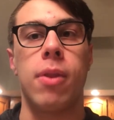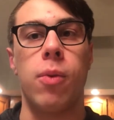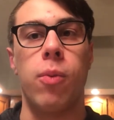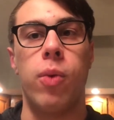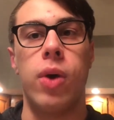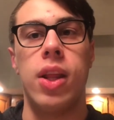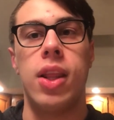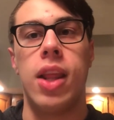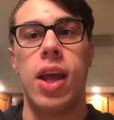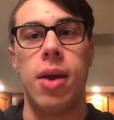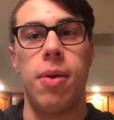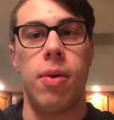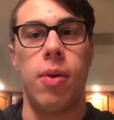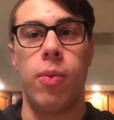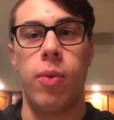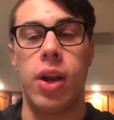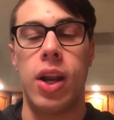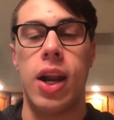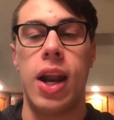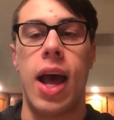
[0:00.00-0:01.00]
when
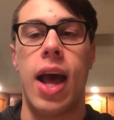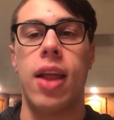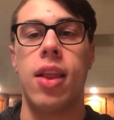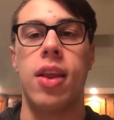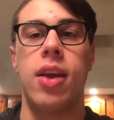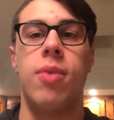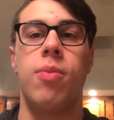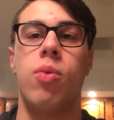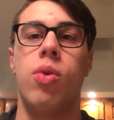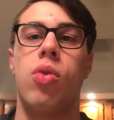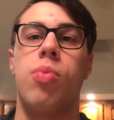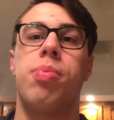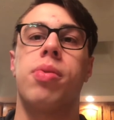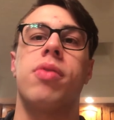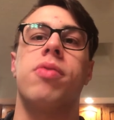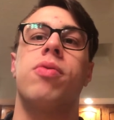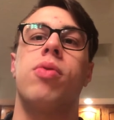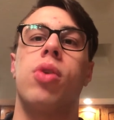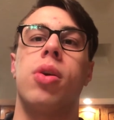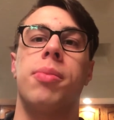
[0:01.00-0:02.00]
an athlete will
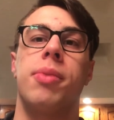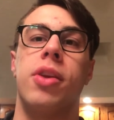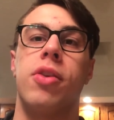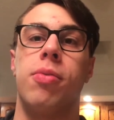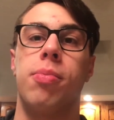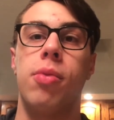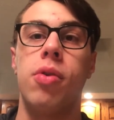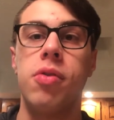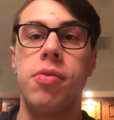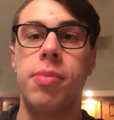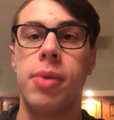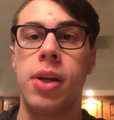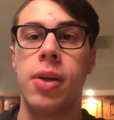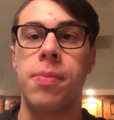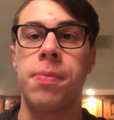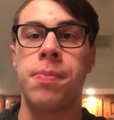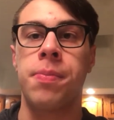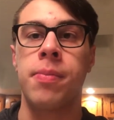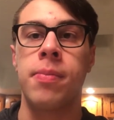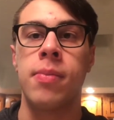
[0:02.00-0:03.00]
perform this movement,
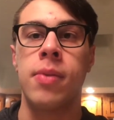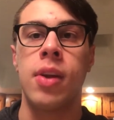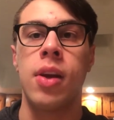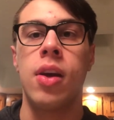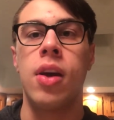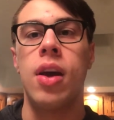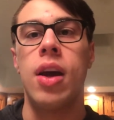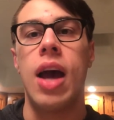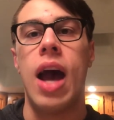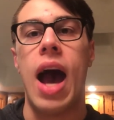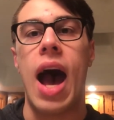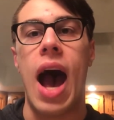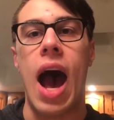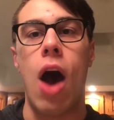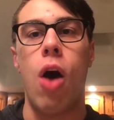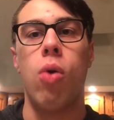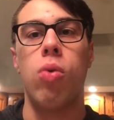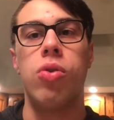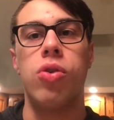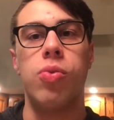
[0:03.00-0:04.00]

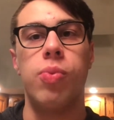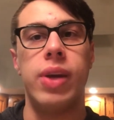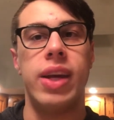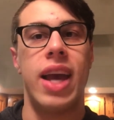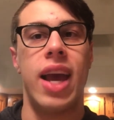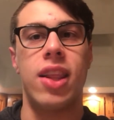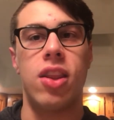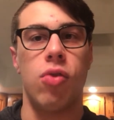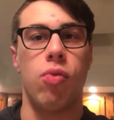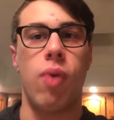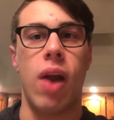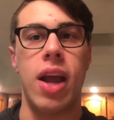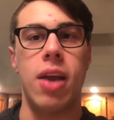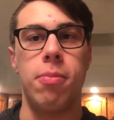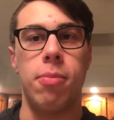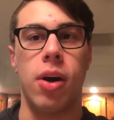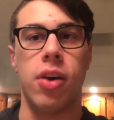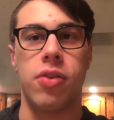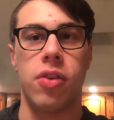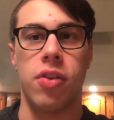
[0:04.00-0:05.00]
how do we get the
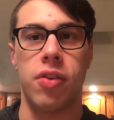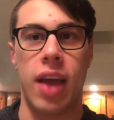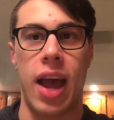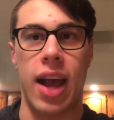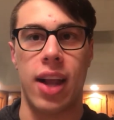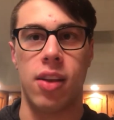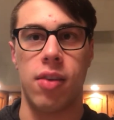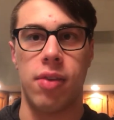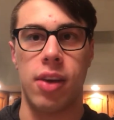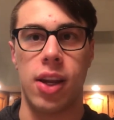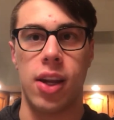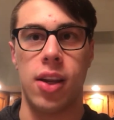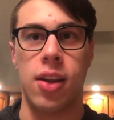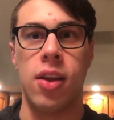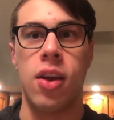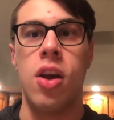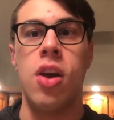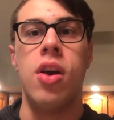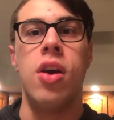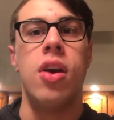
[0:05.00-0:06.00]
right muscles activated?
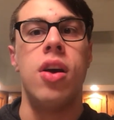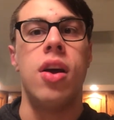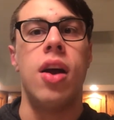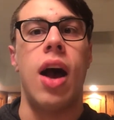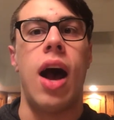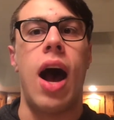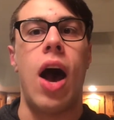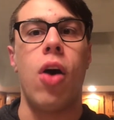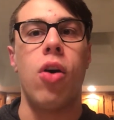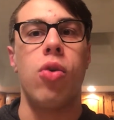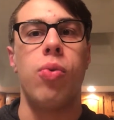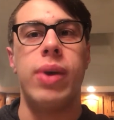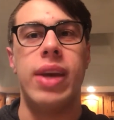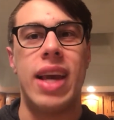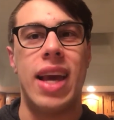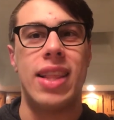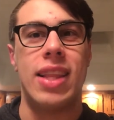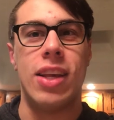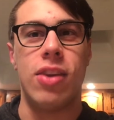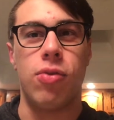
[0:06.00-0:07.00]
How do we
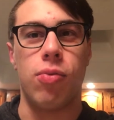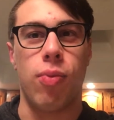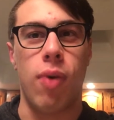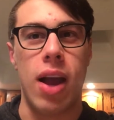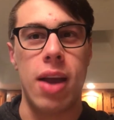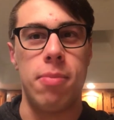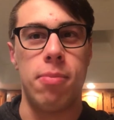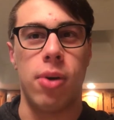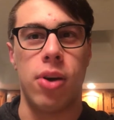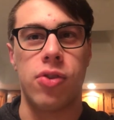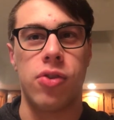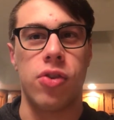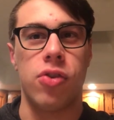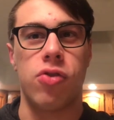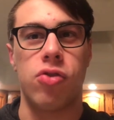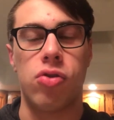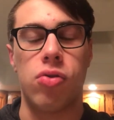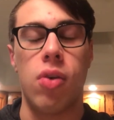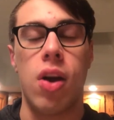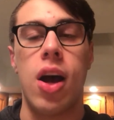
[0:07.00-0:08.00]
get these right
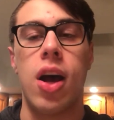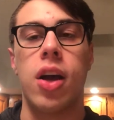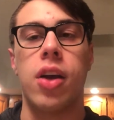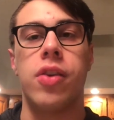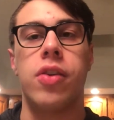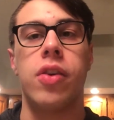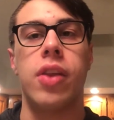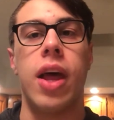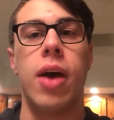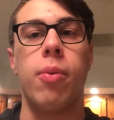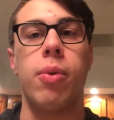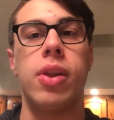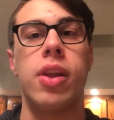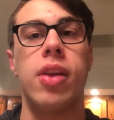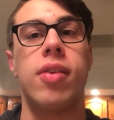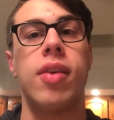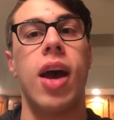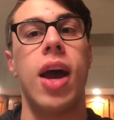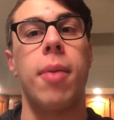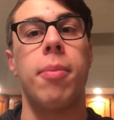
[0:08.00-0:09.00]
muscles strong so that when
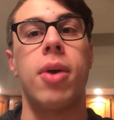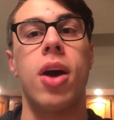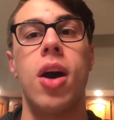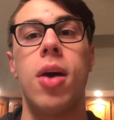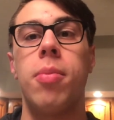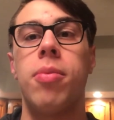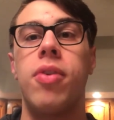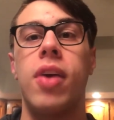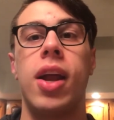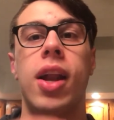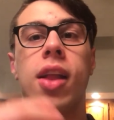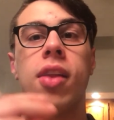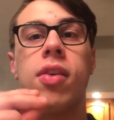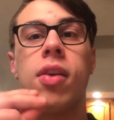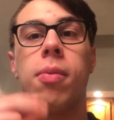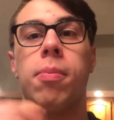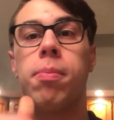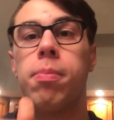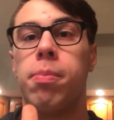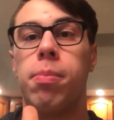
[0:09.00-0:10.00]
the time comes and it's
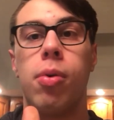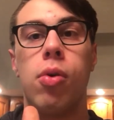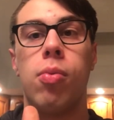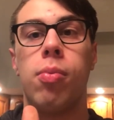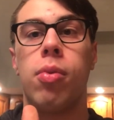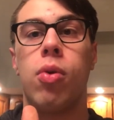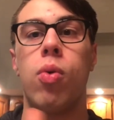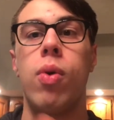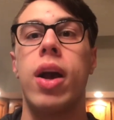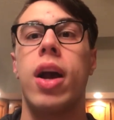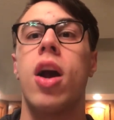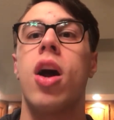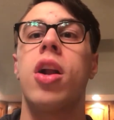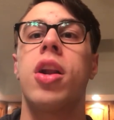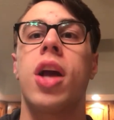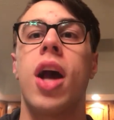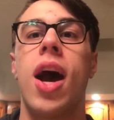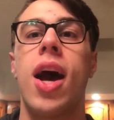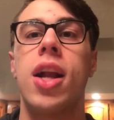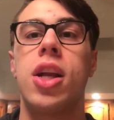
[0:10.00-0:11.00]
a boom, quick,
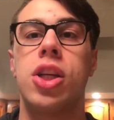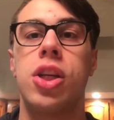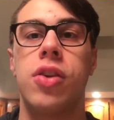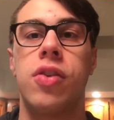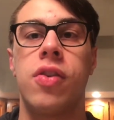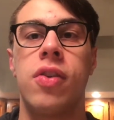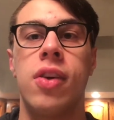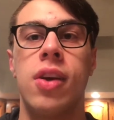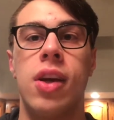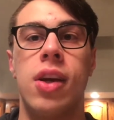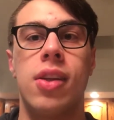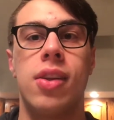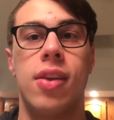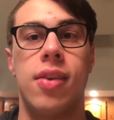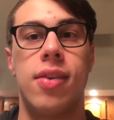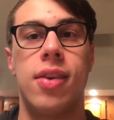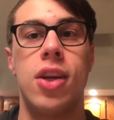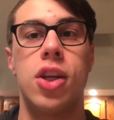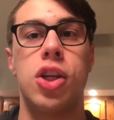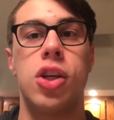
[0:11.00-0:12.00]
unconscious
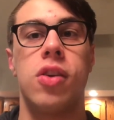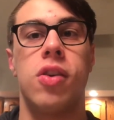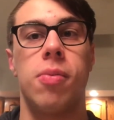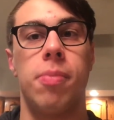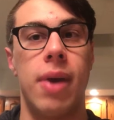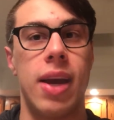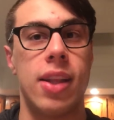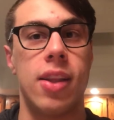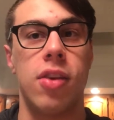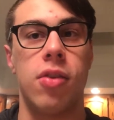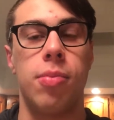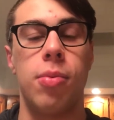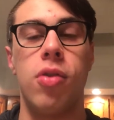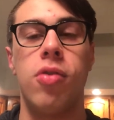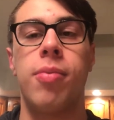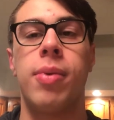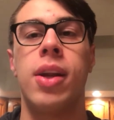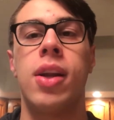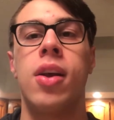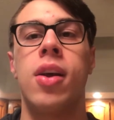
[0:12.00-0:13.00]
decision to make this
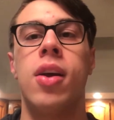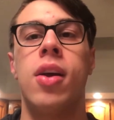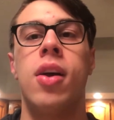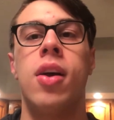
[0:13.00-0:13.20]
movement,